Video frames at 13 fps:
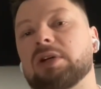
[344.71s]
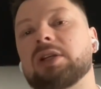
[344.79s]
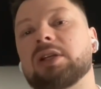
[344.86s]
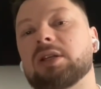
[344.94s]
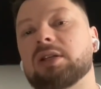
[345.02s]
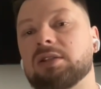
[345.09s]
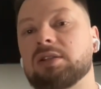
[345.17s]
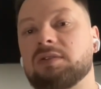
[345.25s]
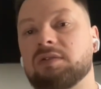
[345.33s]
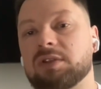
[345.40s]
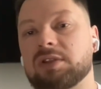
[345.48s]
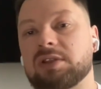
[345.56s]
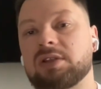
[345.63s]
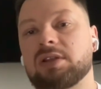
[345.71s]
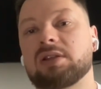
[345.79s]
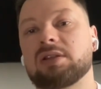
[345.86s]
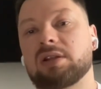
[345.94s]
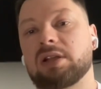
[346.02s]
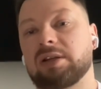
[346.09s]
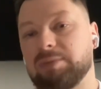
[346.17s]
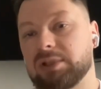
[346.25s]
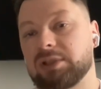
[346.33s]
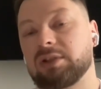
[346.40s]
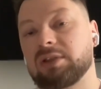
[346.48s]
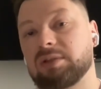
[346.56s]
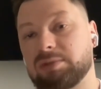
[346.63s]
money, and interest in like
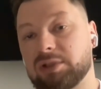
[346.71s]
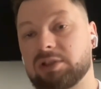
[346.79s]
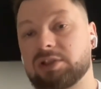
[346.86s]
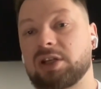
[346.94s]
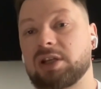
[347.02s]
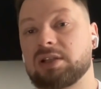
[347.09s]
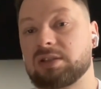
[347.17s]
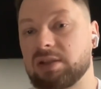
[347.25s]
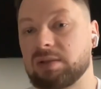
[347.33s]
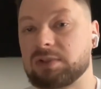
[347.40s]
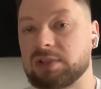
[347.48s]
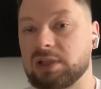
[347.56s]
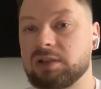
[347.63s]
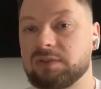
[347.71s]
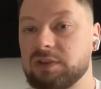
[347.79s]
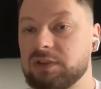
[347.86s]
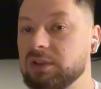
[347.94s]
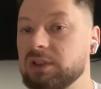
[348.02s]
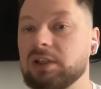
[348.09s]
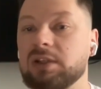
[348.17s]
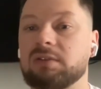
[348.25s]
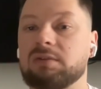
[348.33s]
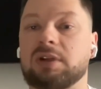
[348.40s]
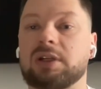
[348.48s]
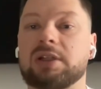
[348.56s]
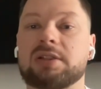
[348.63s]
building the blockchains themselves,
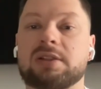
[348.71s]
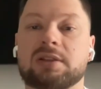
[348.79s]
right?